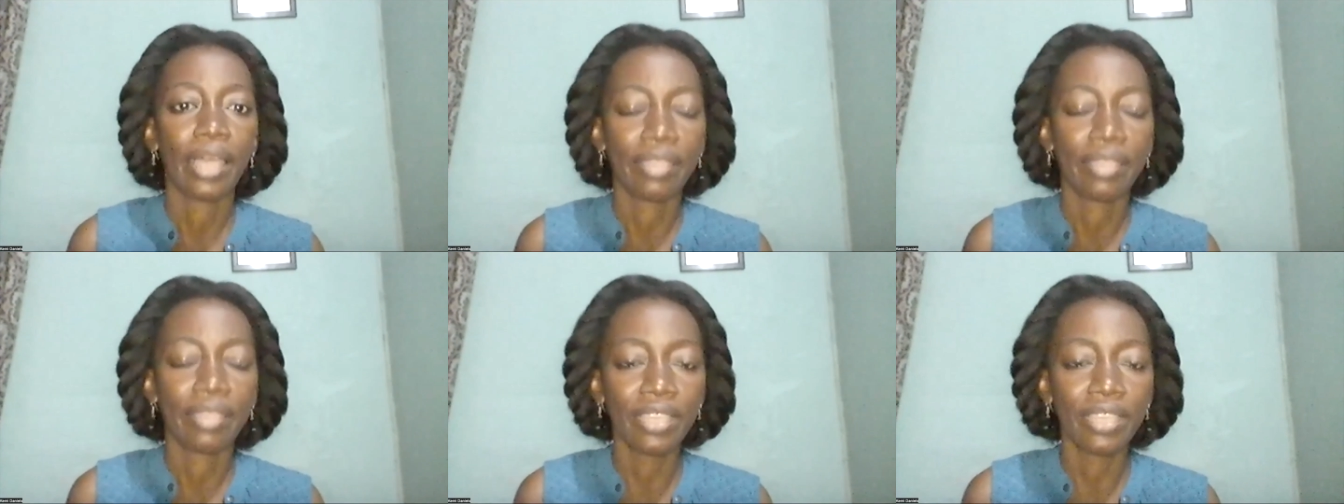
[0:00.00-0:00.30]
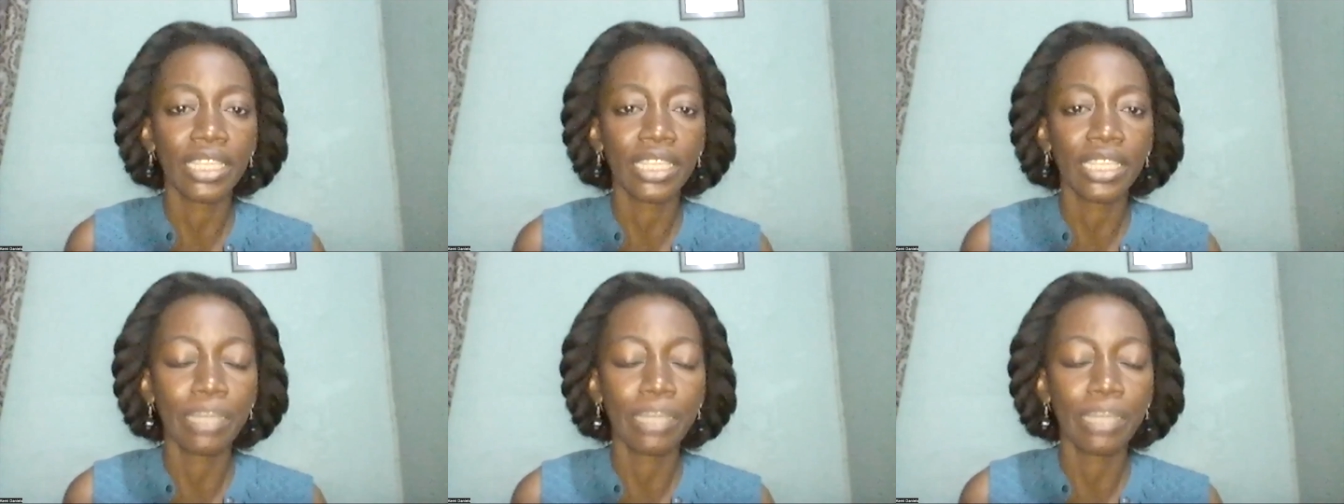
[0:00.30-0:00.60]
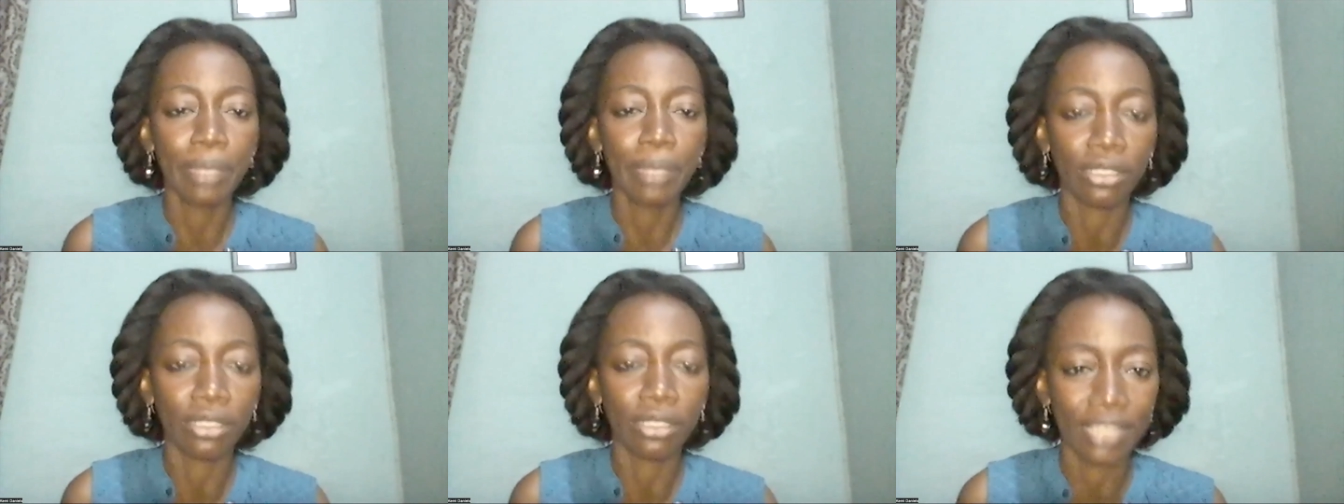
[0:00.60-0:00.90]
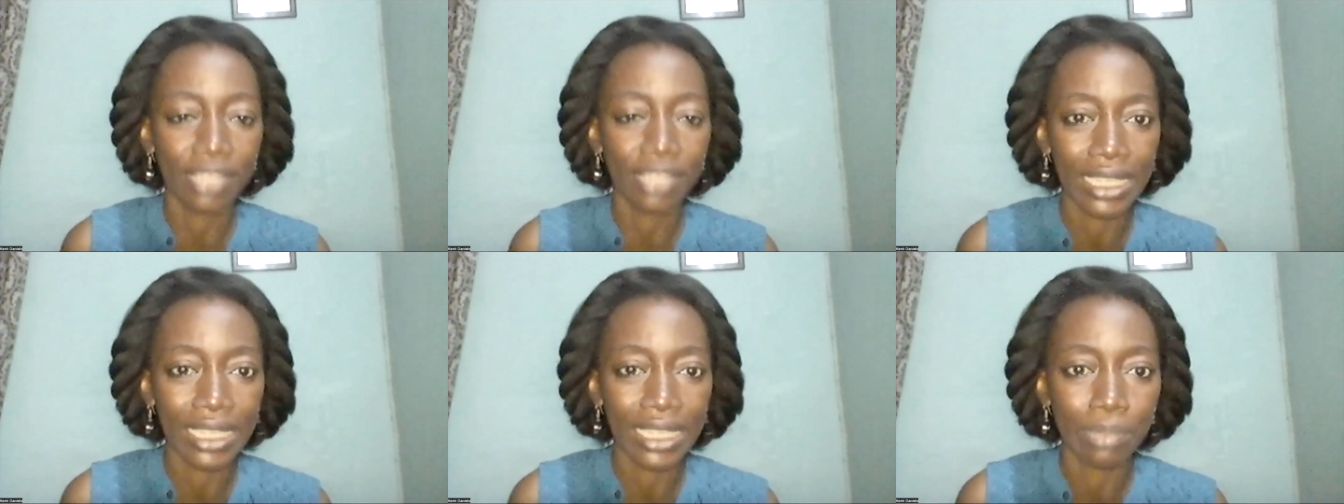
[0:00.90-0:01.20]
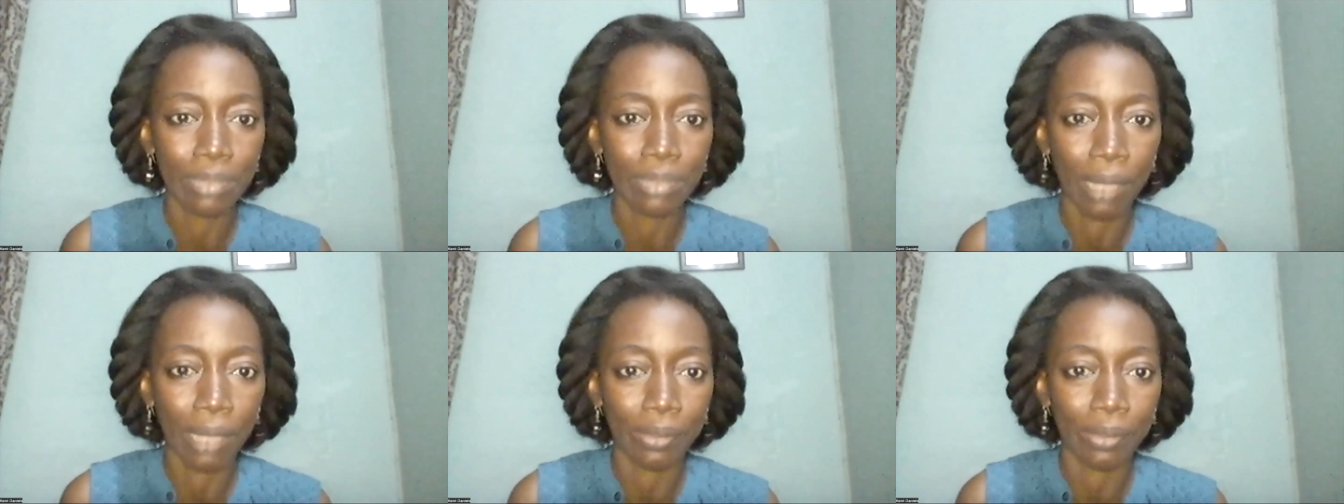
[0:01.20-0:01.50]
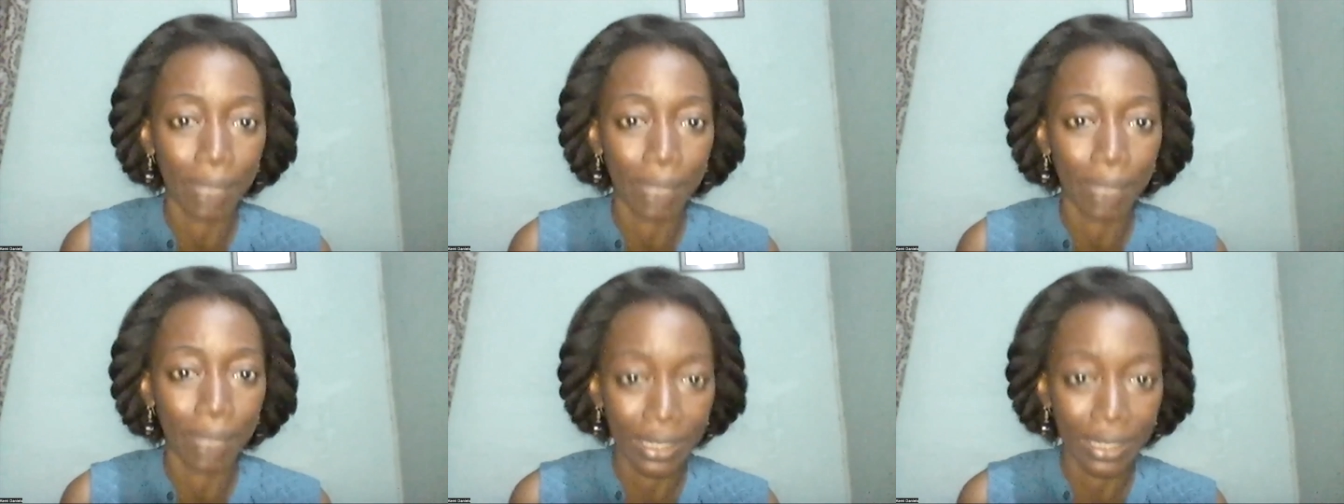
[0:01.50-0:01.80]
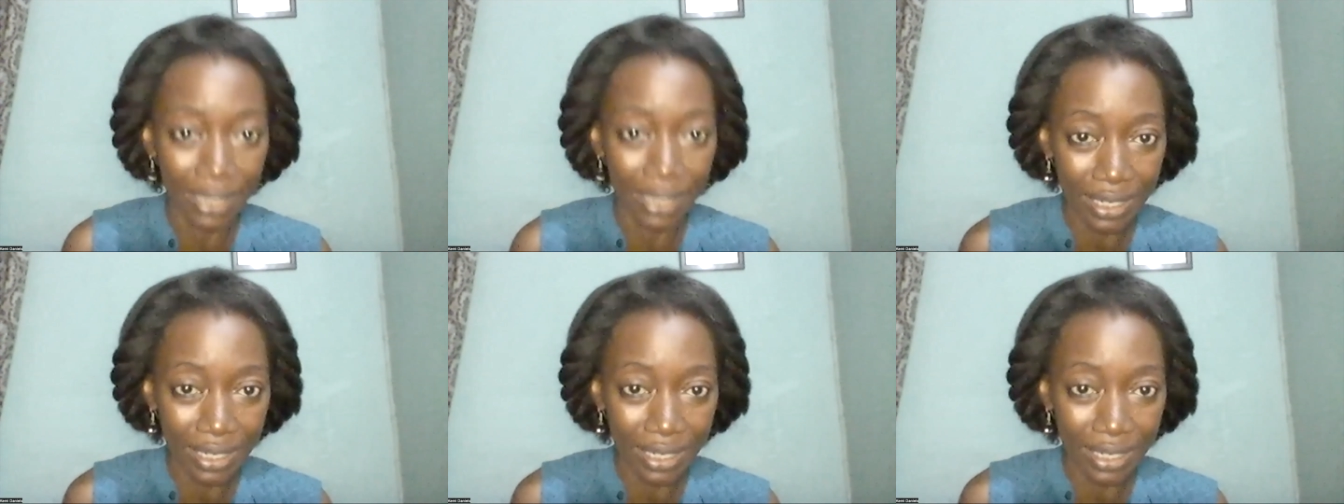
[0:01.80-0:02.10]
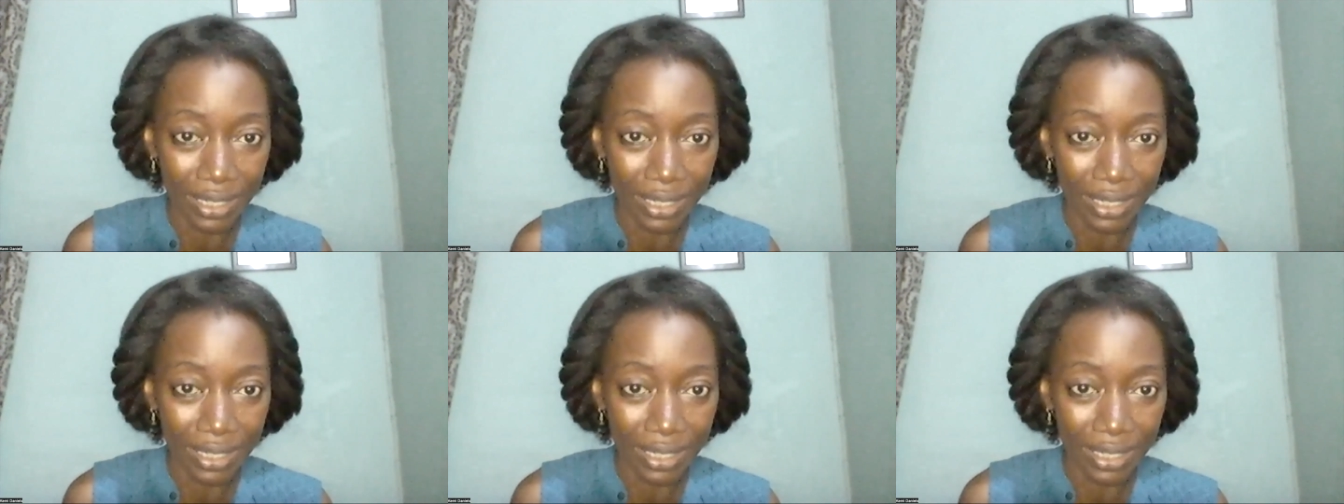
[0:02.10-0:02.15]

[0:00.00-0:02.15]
i think email sending might be better